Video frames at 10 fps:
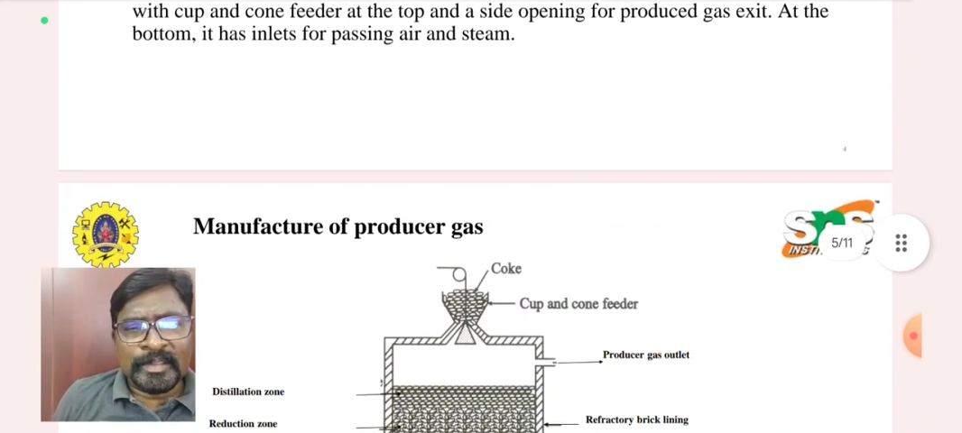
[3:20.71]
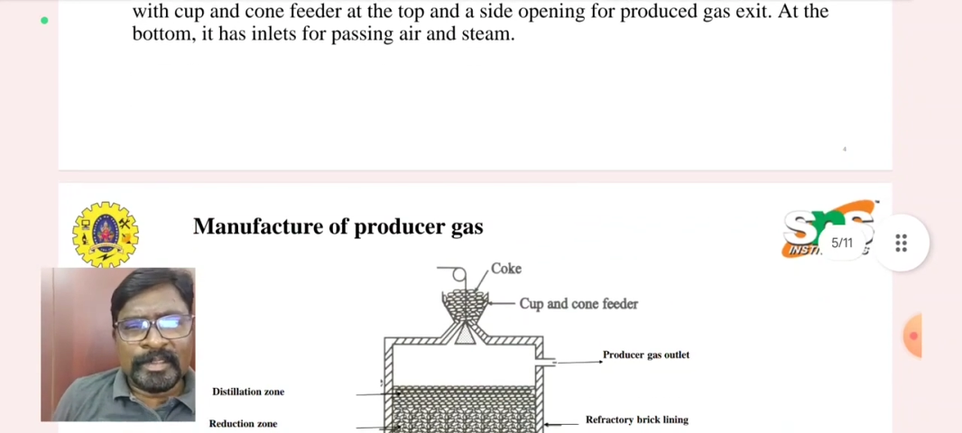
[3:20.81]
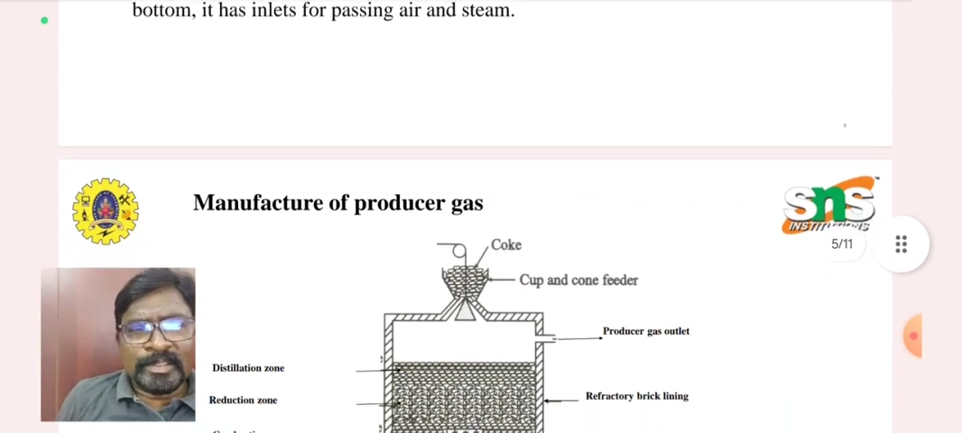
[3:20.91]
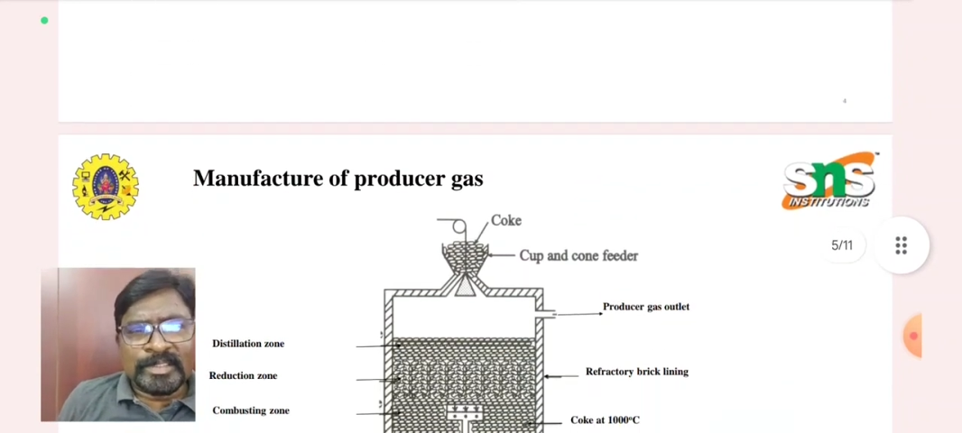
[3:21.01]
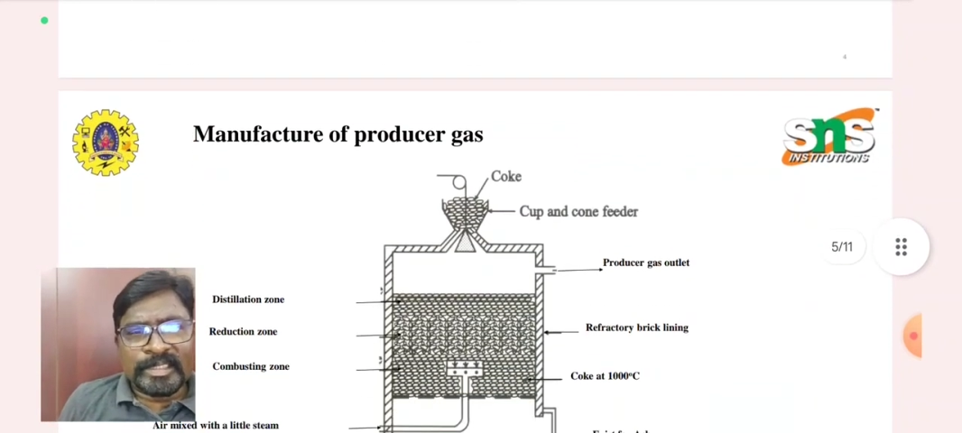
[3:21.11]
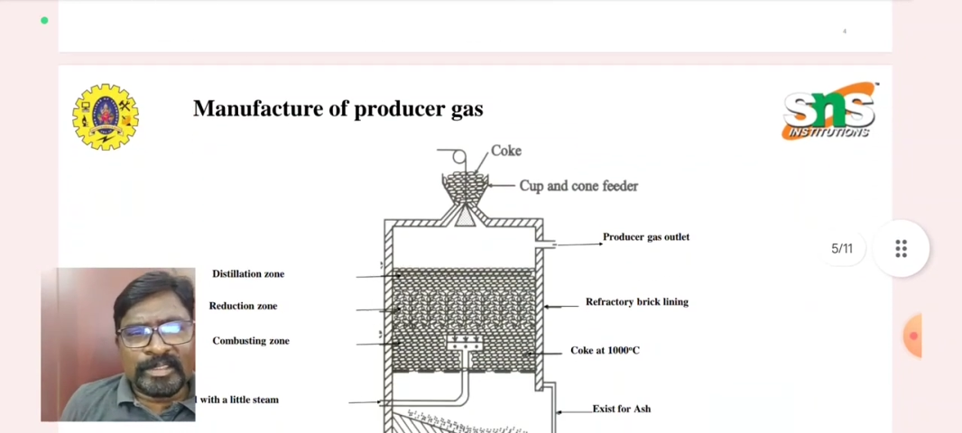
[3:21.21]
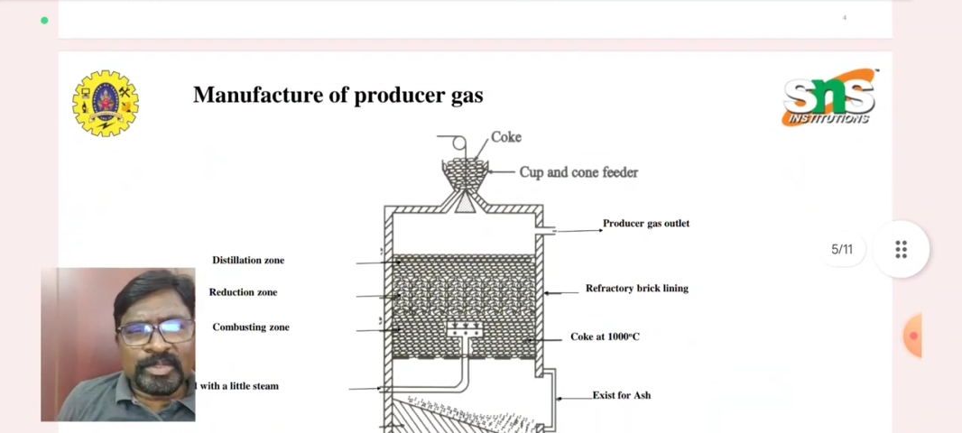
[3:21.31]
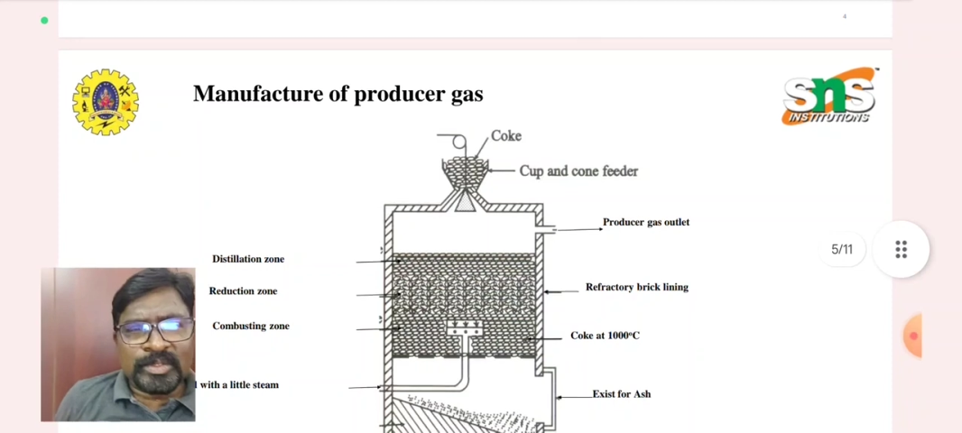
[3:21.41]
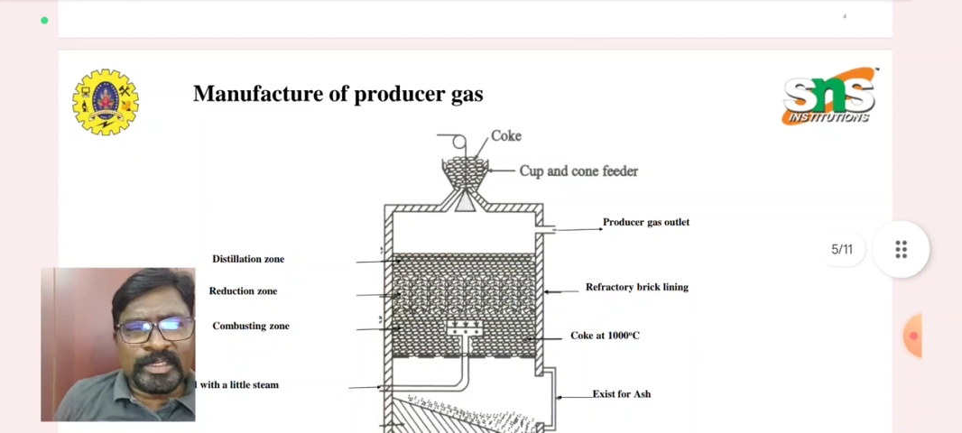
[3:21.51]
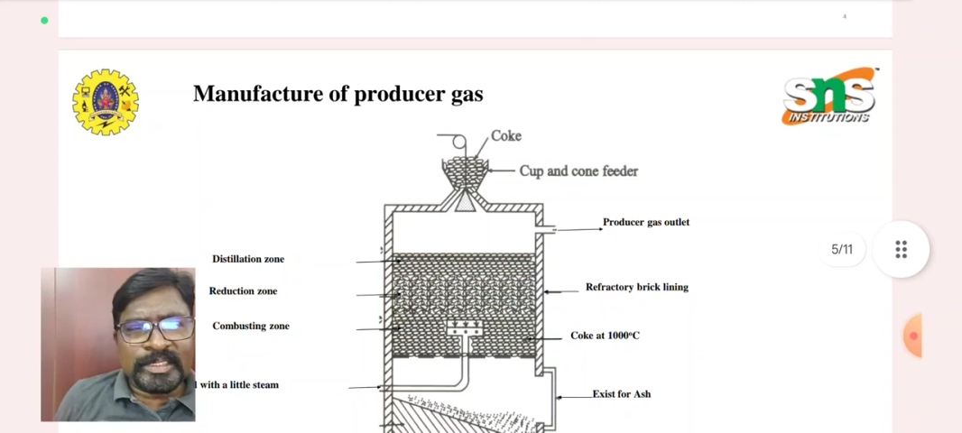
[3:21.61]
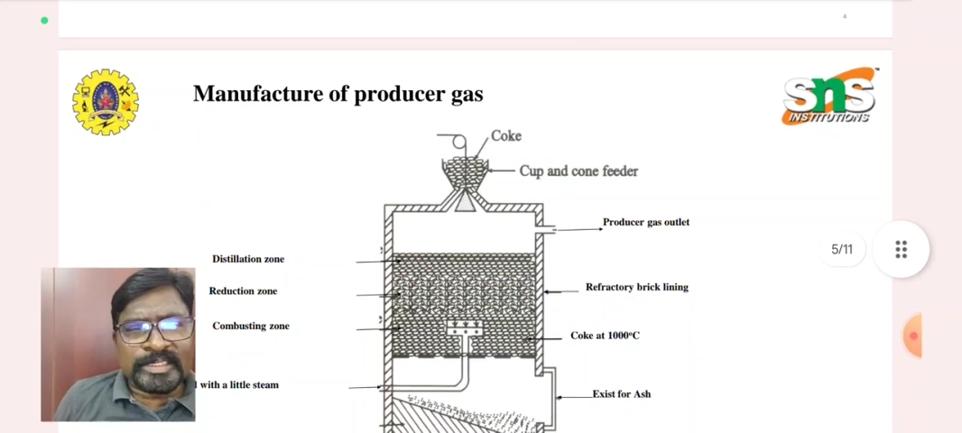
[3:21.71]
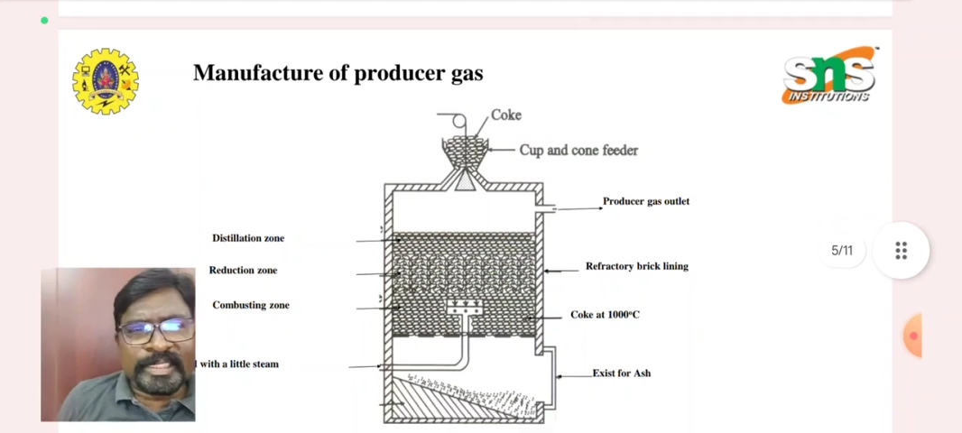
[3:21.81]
So this